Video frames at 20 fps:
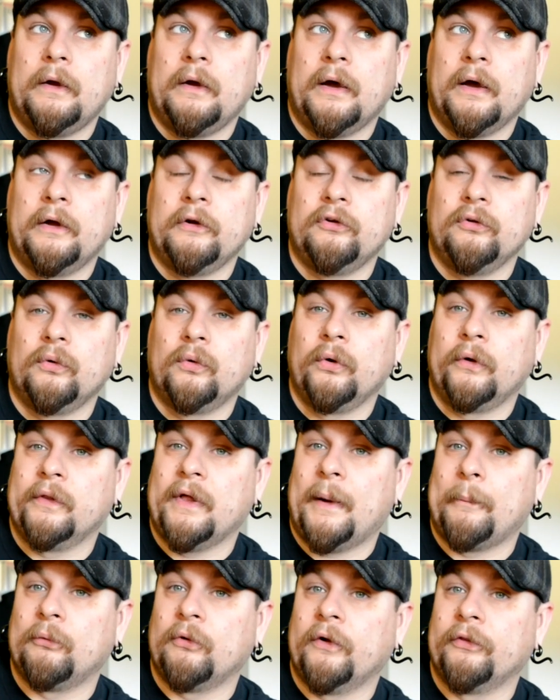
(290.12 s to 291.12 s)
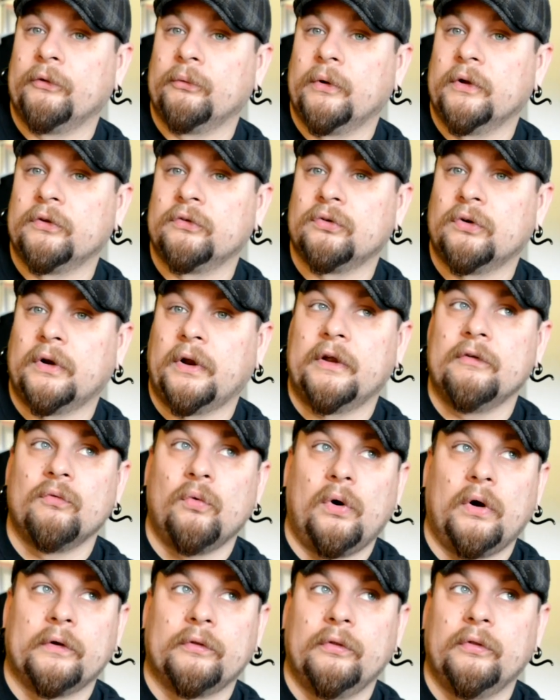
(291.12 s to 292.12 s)
I do a quick lap around the restaurant. I even
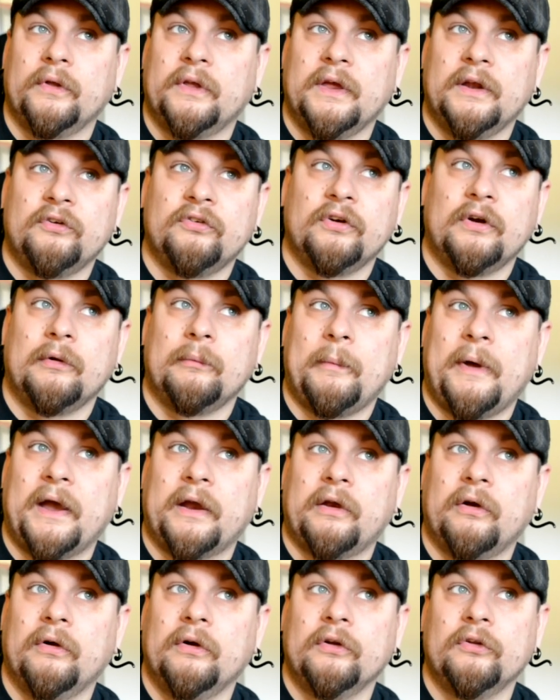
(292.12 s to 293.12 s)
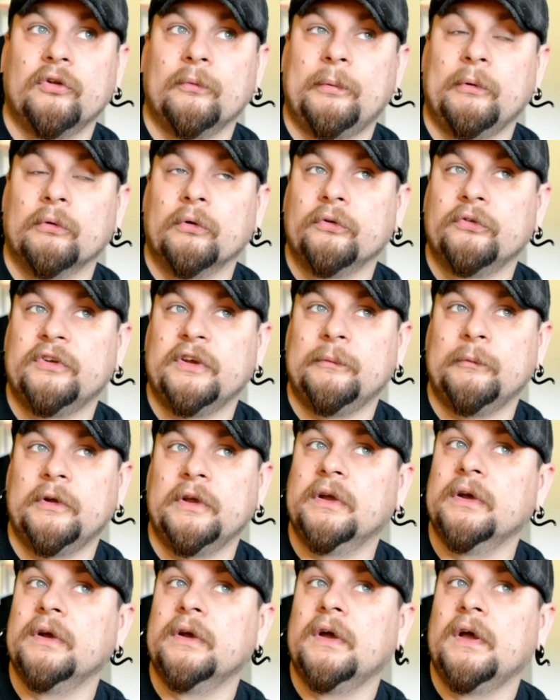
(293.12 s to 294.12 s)
walk through the kitchen and back area so people don't see
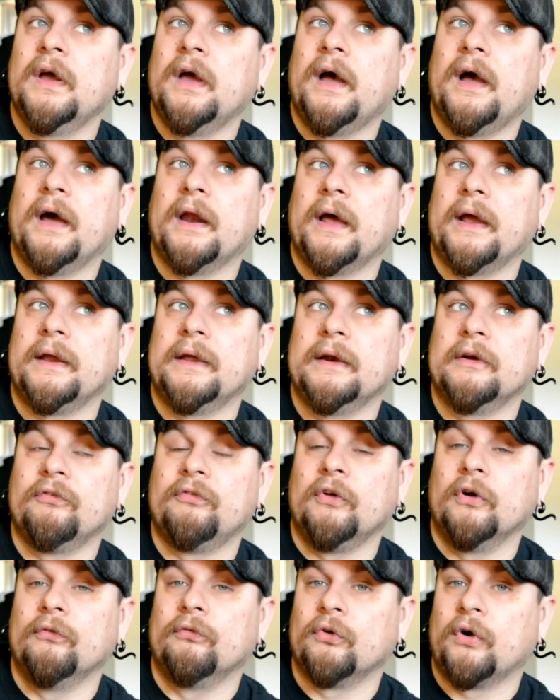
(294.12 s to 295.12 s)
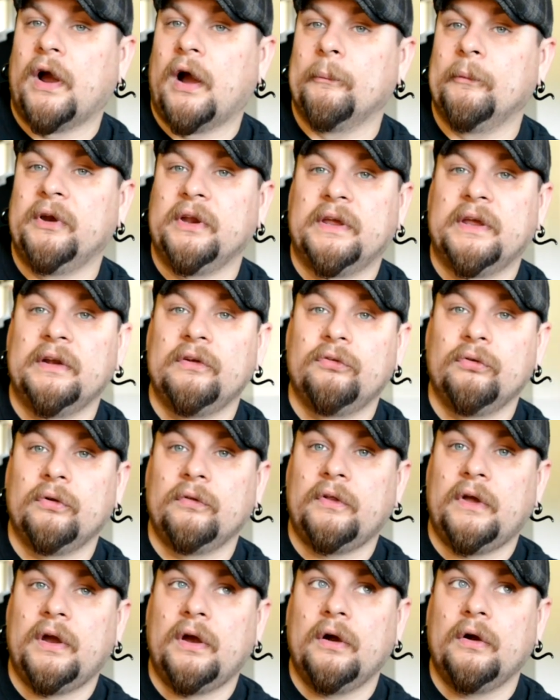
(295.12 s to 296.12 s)
me, and I can get a feel for how many kids are
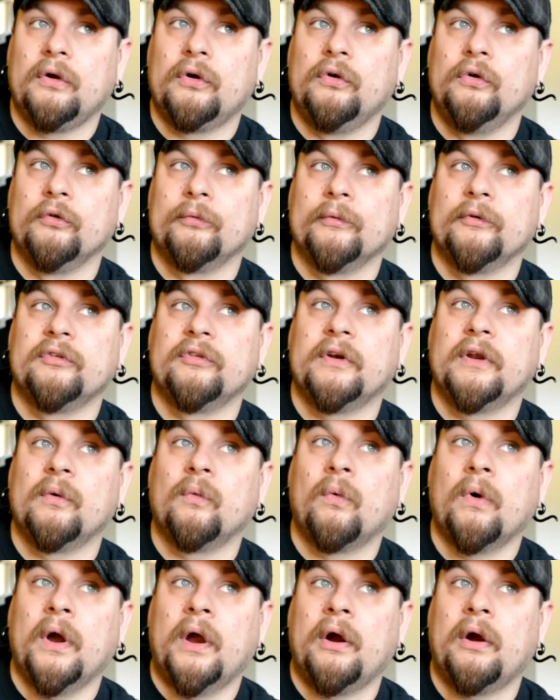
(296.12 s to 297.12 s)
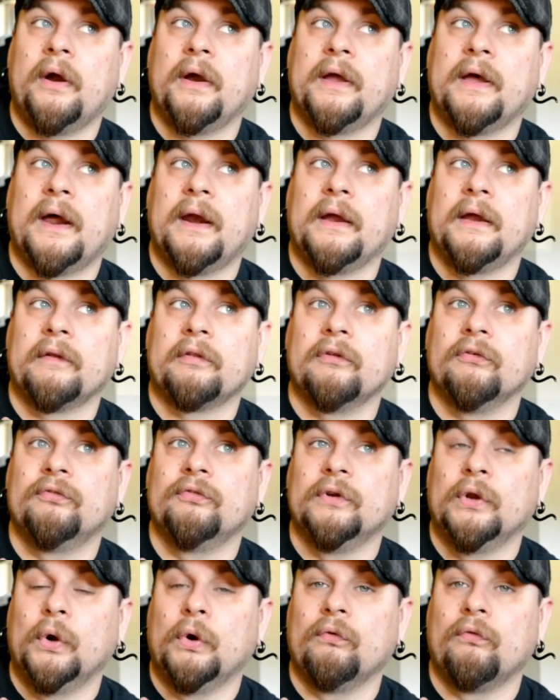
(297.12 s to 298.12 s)
there, who's been sitting where, and kind of get the
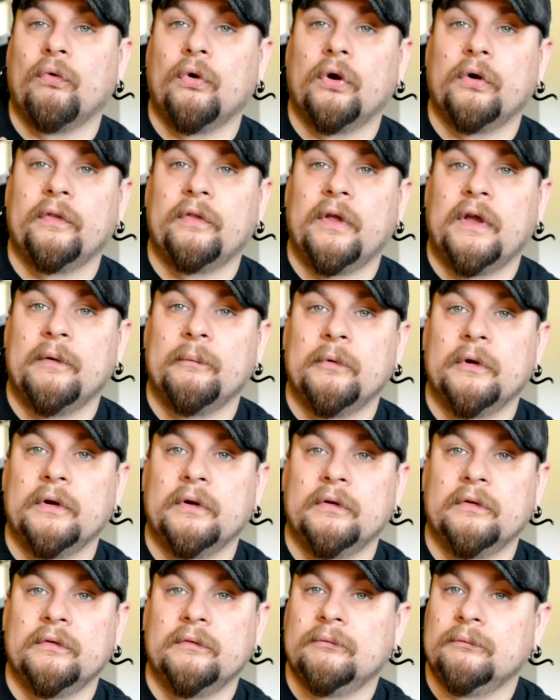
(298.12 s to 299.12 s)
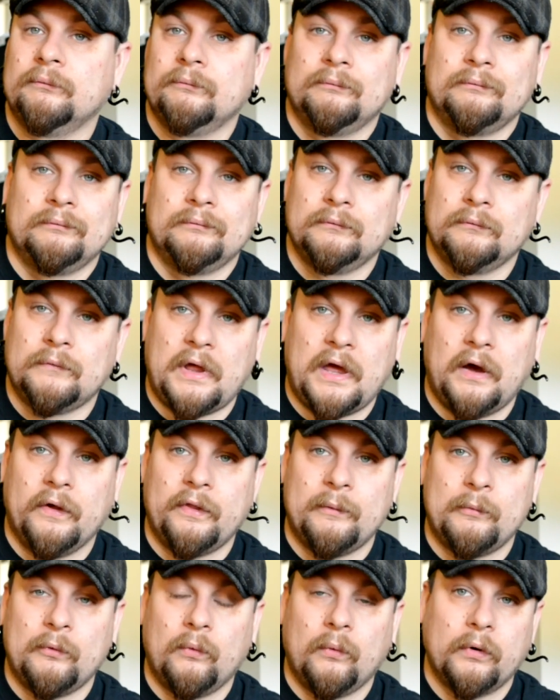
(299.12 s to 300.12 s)
flow of where they've been how
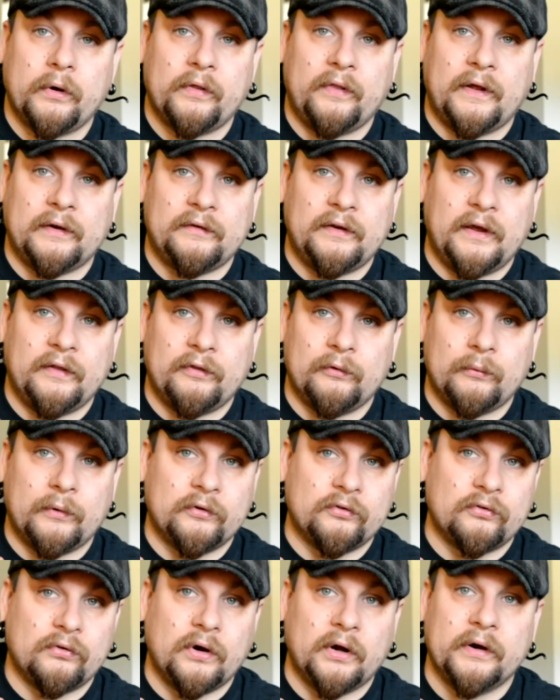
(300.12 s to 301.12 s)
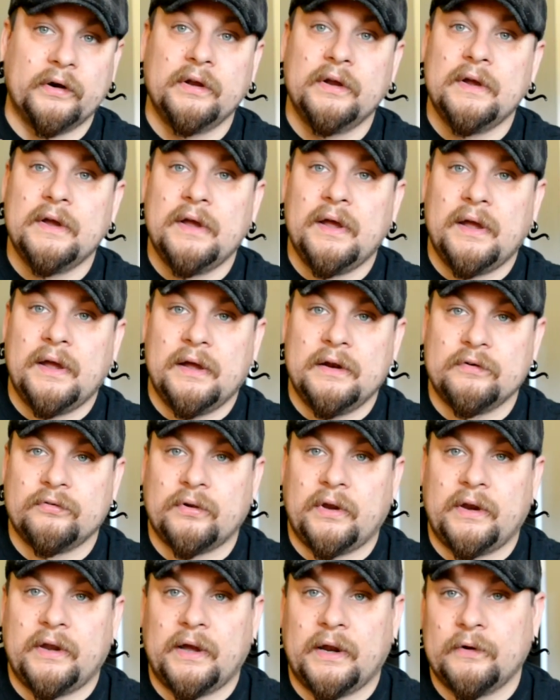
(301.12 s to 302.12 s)
they've been working that day at the restaurant. And
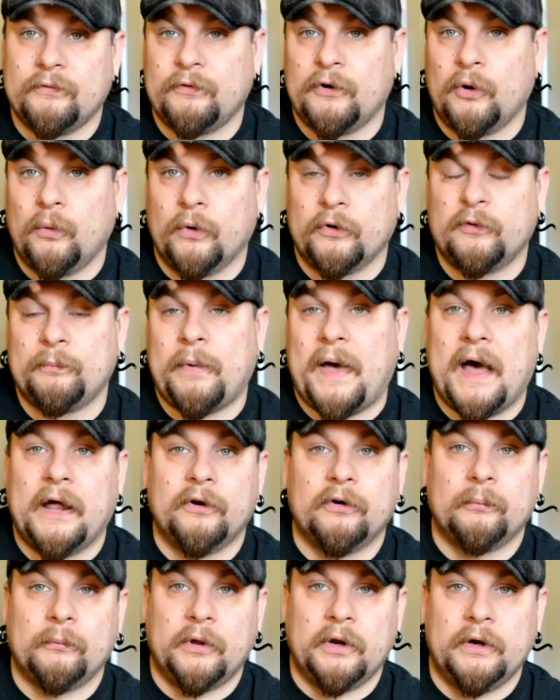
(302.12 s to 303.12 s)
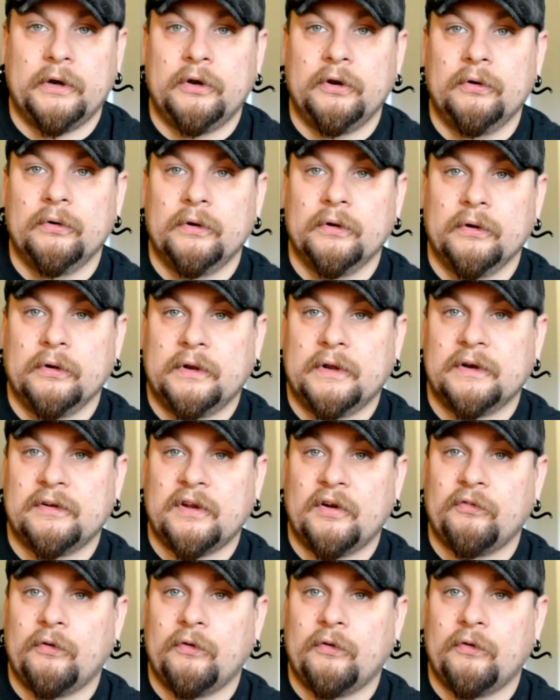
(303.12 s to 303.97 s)
so I can kind of figure out which pattern I'm going to do to get to